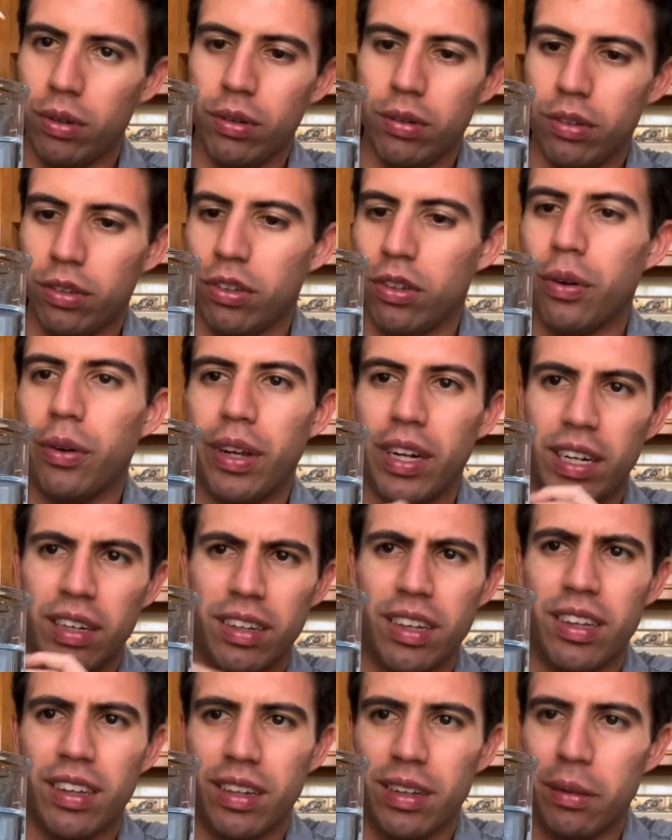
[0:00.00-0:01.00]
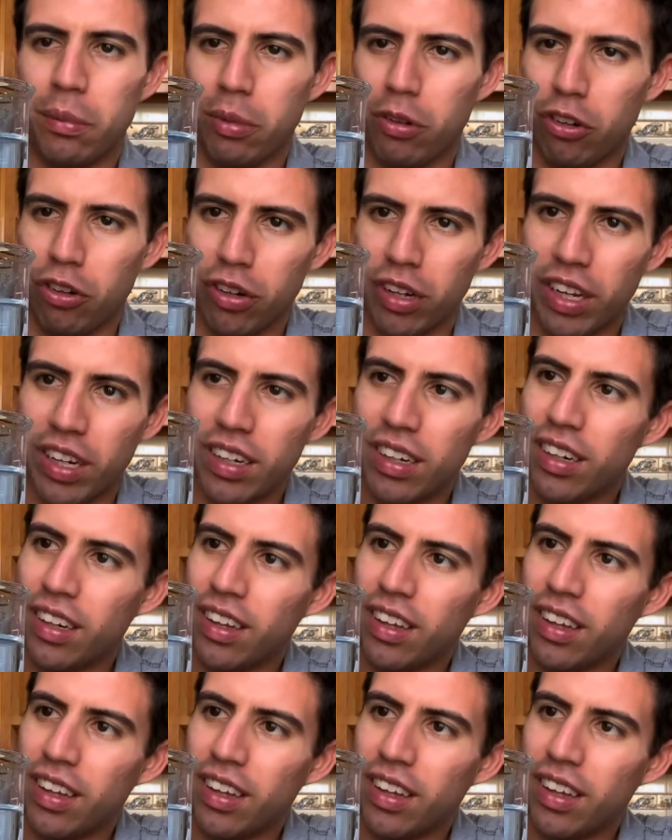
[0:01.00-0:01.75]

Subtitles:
Let's go ahead and take the temperature again.